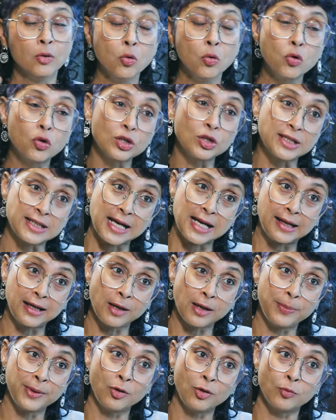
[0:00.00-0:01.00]
who could
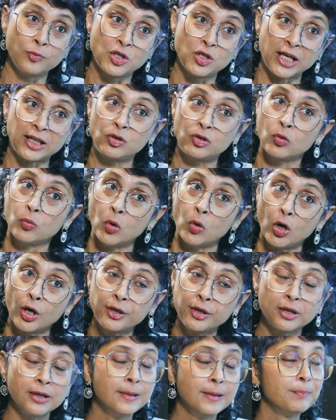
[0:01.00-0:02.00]
stand up and object to
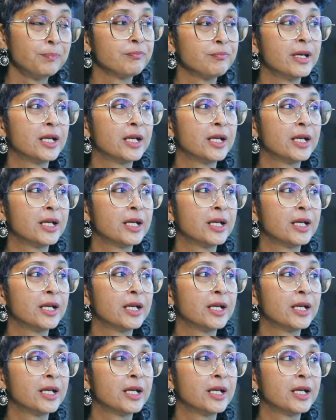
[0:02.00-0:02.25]
what? Yes.